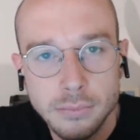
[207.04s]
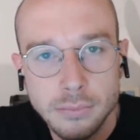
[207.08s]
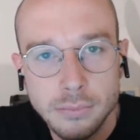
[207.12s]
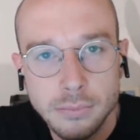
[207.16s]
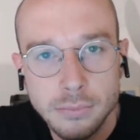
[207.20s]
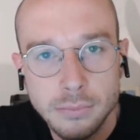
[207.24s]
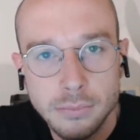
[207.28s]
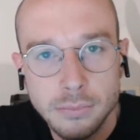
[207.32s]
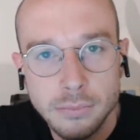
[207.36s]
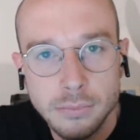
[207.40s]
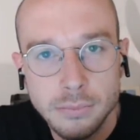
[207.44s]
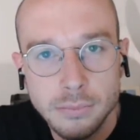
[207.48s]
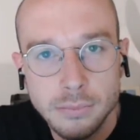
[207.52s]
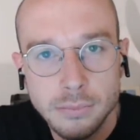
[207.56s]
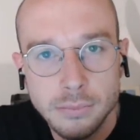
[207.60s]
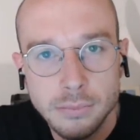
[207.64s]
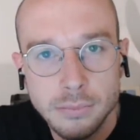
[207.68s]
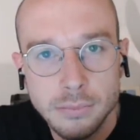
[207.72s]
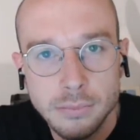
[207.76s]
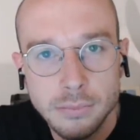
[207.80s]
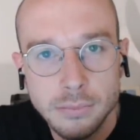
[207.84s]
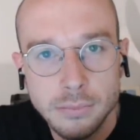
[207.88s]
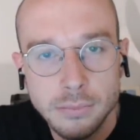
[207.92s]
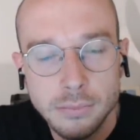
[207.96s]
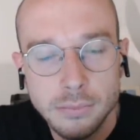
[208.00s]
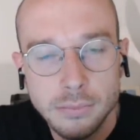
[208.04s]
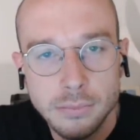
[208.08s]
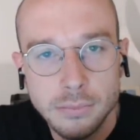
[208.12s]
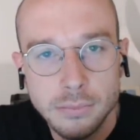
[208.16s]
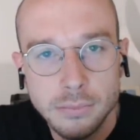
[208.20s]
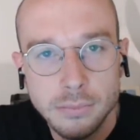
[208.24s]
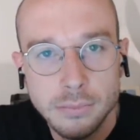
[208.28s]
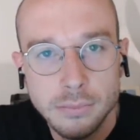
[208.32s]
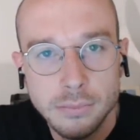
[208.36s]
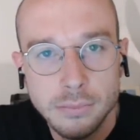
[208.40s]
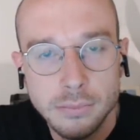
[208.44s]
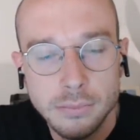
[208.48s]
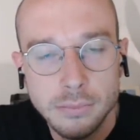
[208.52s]

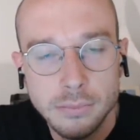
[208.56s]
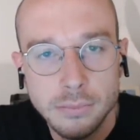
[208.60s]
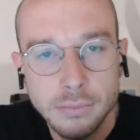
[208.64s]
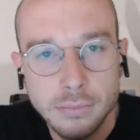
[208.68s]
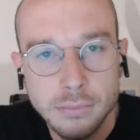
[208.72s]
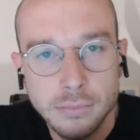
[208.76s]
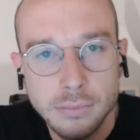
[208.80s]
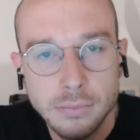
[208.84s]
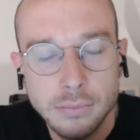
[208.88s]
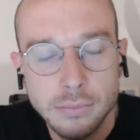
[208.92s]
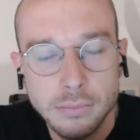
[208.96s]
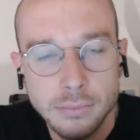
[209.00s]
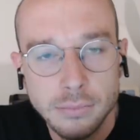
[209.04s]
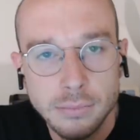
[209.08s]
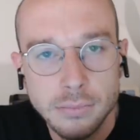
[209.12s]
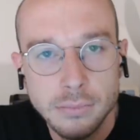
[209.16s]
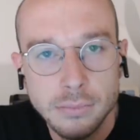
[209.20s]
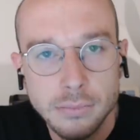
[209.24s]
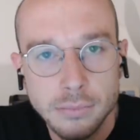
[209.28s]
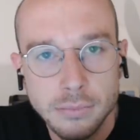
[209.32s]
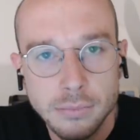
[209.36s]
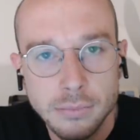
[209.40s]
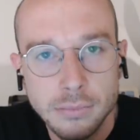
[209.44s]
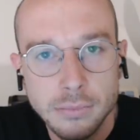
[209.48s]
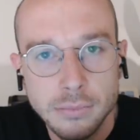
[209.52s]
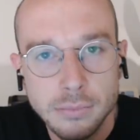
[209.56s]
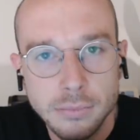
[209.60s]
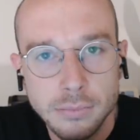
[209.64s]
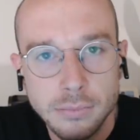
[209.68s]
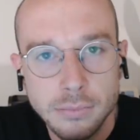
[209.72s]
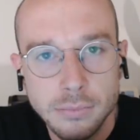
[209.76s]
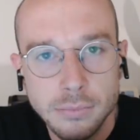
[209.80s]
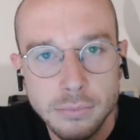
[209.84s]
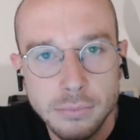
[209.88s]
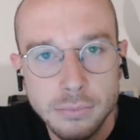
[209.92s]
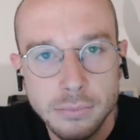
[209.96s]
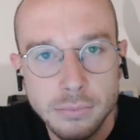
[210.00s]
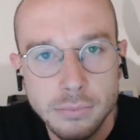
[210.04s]

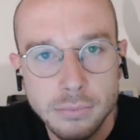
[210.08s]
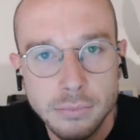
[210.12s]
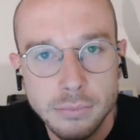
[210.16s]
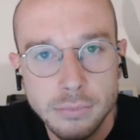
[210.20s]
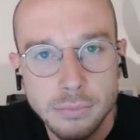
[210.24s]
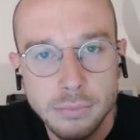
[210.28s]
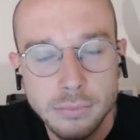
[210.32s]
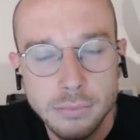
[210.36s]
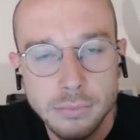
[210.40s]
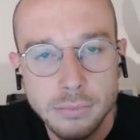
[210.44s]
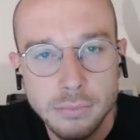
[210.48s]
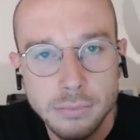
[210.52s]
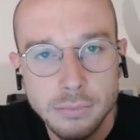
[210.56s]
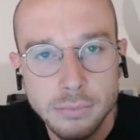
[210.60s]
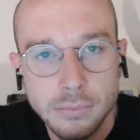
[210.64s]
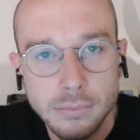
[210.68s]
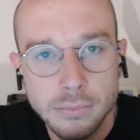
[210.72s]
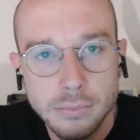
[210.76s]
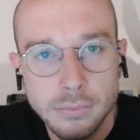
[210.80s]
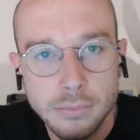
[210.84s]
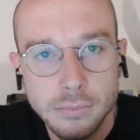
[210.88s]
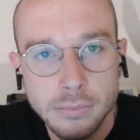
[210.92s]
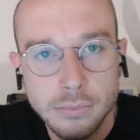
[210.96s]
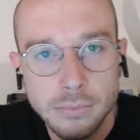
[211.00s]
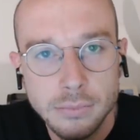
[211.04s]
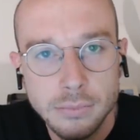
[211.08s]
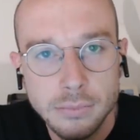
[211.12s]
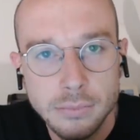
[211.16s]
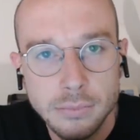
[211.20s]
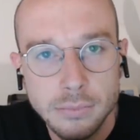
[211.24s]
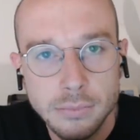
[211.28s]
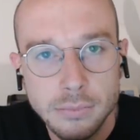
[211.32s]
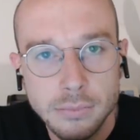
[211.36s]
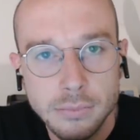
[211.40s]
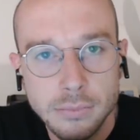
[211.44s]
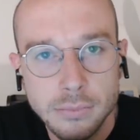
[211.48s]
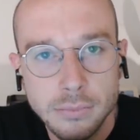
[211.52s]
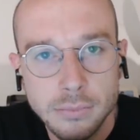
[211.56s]

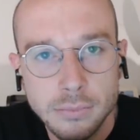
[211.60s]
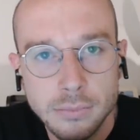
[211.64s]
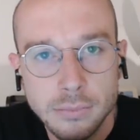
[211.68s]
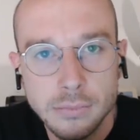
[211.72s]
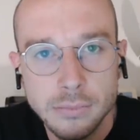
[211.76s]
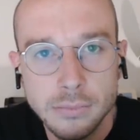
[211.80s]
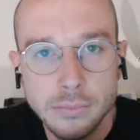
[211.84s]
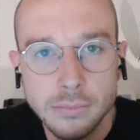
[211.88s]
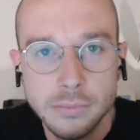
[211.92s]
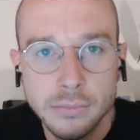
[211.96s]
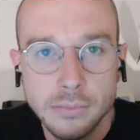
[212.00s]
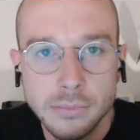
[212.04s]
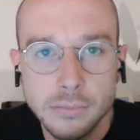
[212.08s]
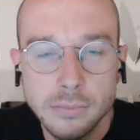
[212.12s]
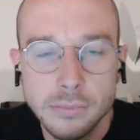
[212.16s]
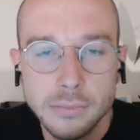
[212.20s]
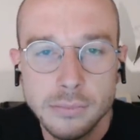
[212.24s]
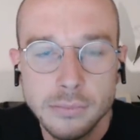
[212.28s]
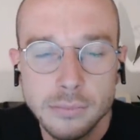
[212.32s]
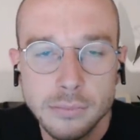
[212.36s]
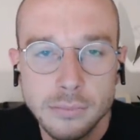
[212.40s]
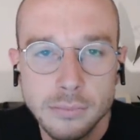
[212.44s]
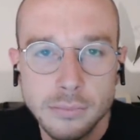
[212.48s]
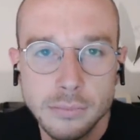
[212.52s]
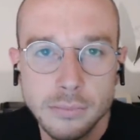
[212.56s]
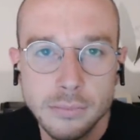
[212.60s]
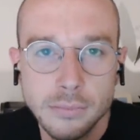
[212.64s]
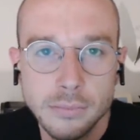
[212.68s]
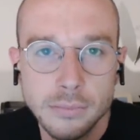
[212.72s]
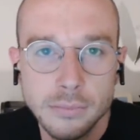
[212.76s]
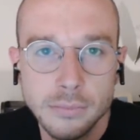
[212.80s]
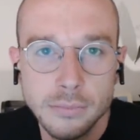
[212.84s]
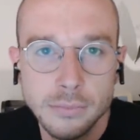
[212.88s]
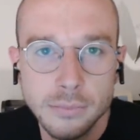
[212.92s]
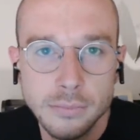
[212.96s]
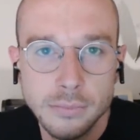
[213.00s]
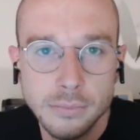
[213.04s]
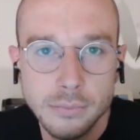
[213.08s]

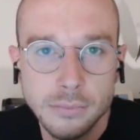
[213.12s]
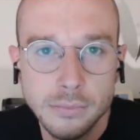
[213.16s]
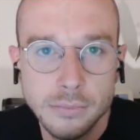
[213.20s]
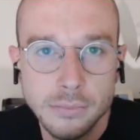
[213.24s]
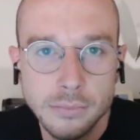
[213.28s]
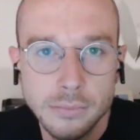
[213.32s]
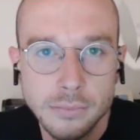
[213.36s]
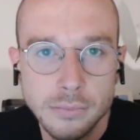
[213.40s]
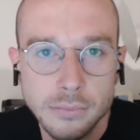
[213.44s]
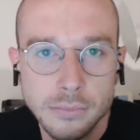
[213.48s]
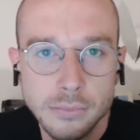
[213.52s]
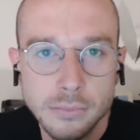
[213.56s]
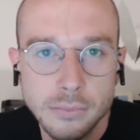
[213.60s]
[no speech]